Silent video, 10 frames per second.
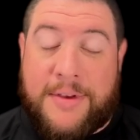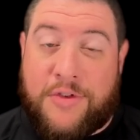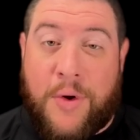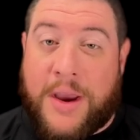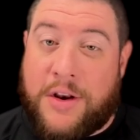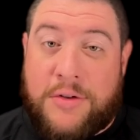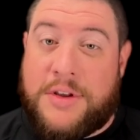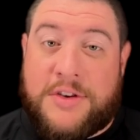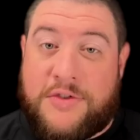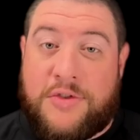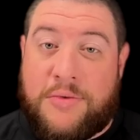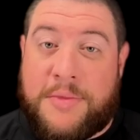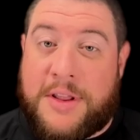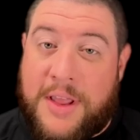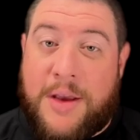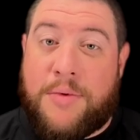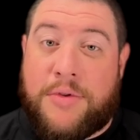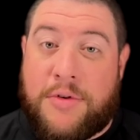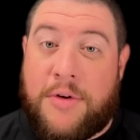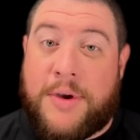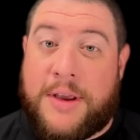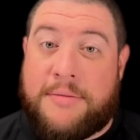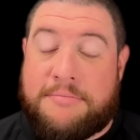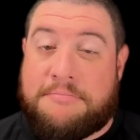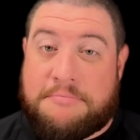so I can only assume that they were throwing